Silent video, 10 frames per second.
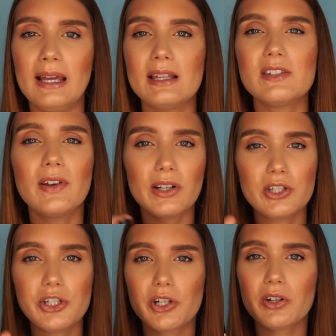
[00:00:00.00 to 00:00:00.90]
It's very
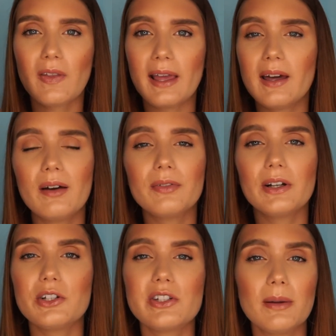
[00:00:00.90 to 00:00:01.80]
sheer to light
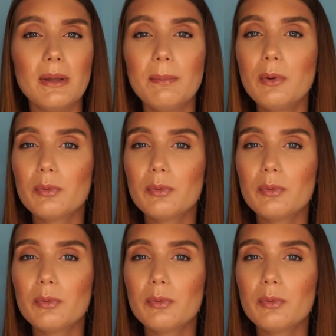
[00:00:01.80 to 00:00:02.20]
coverage. Some people